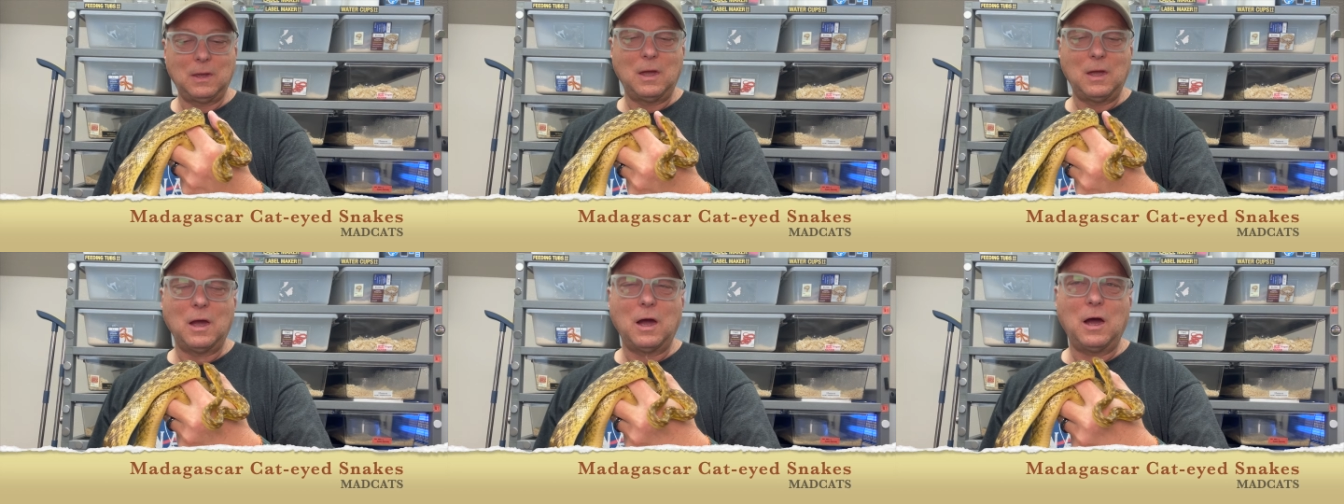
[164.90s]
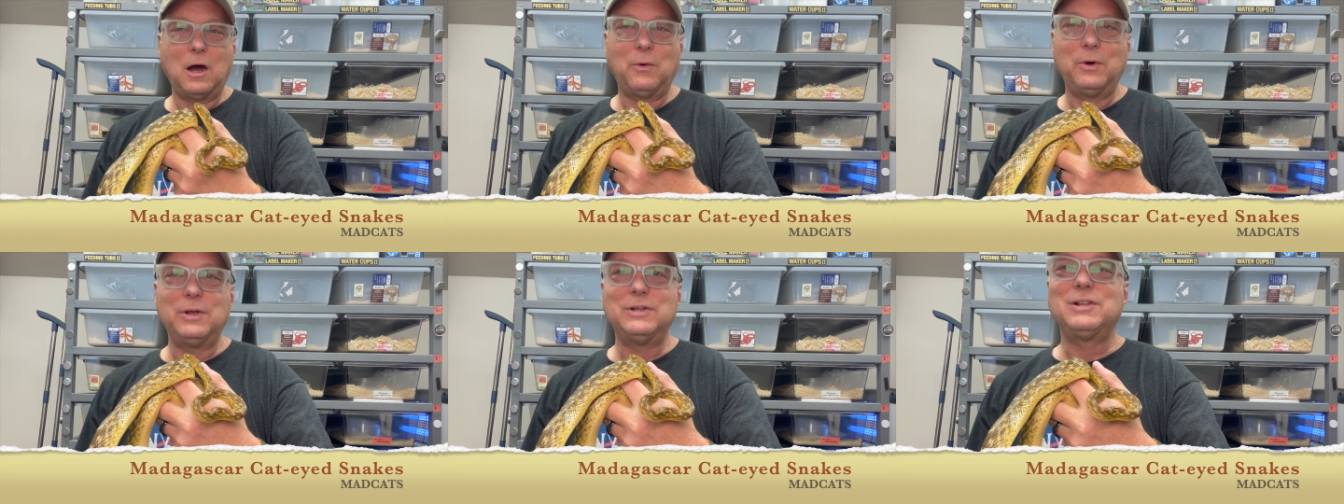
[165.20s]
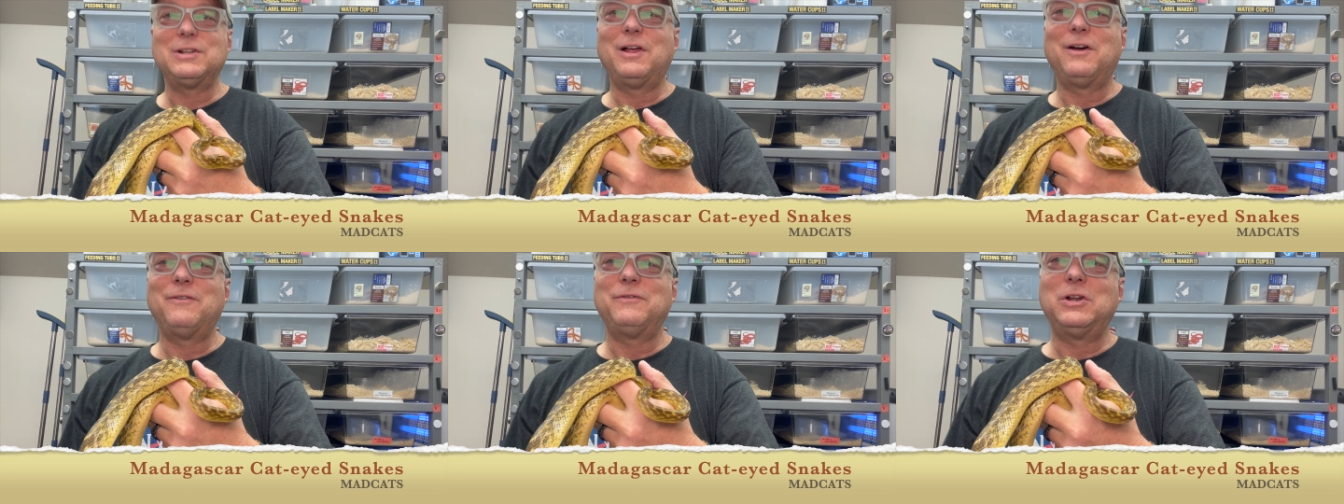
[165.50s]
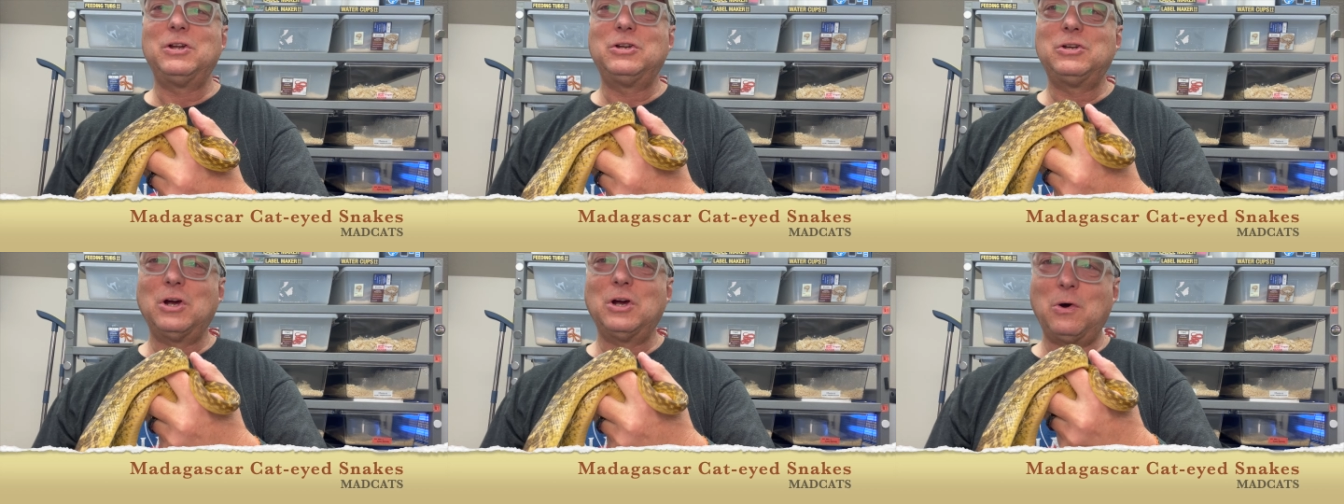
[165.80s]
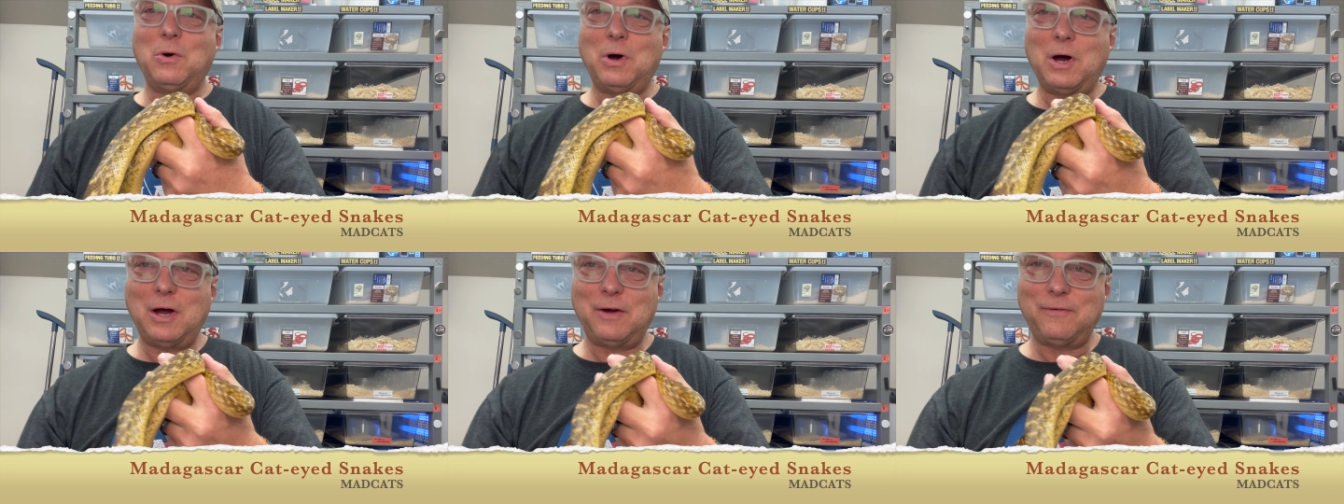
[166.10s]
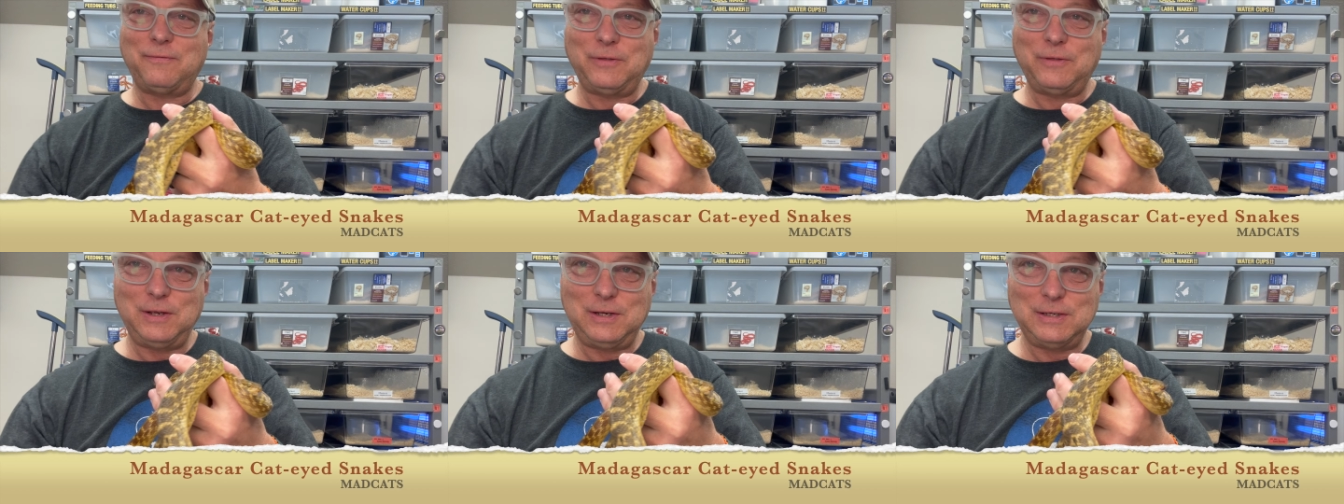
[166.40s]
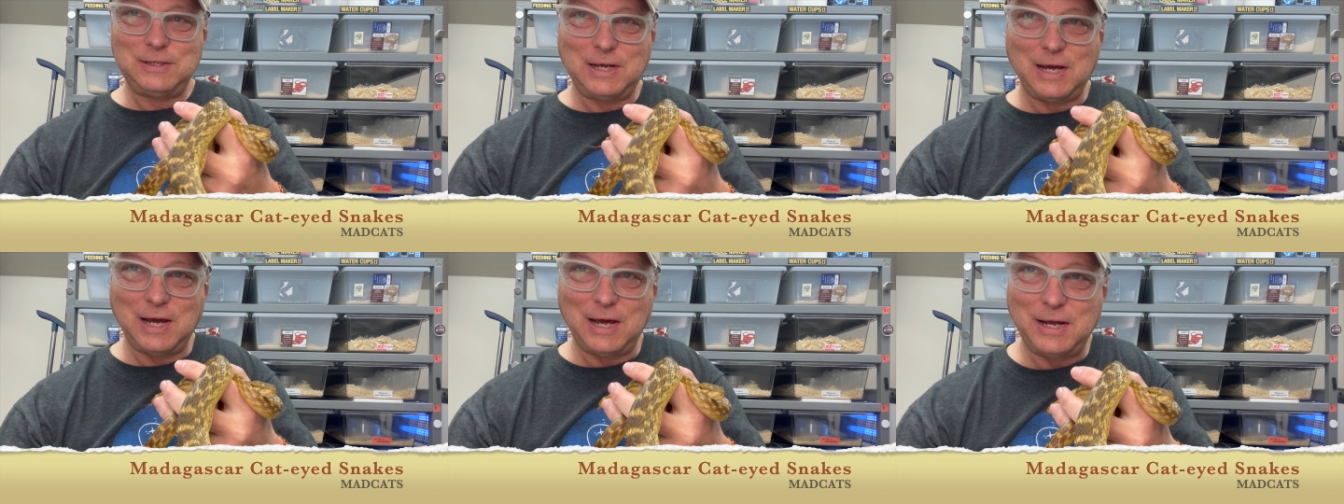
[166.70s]
Always love to show off
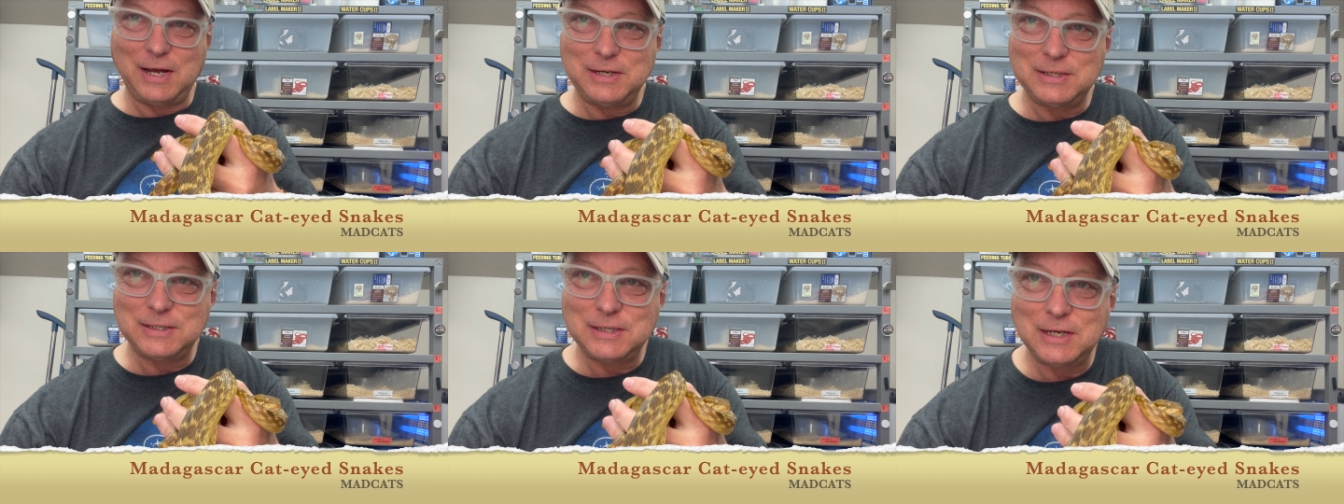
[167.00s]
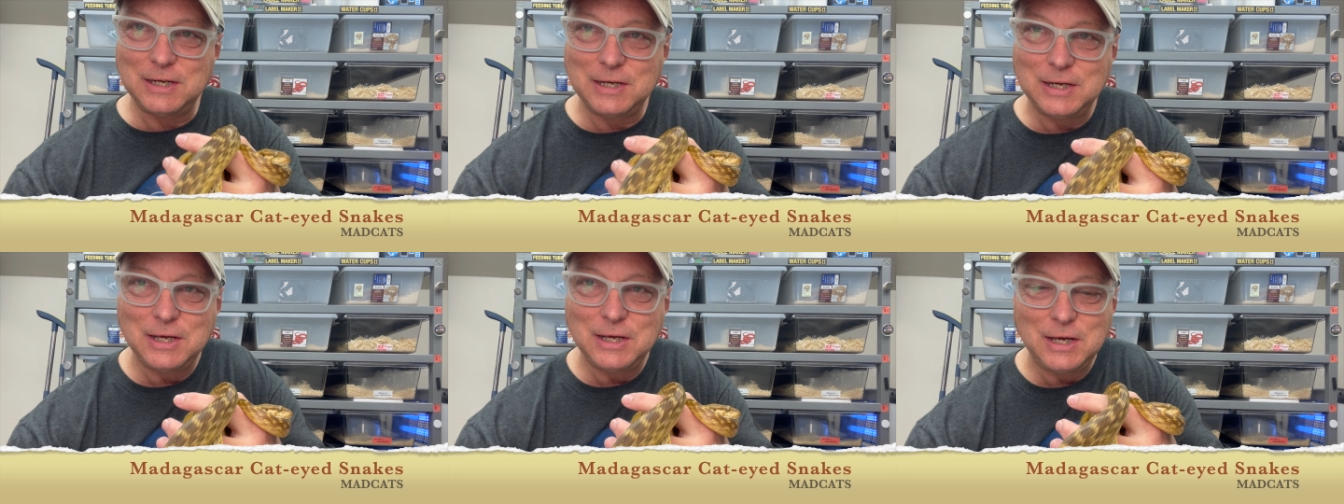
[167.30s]
these guys.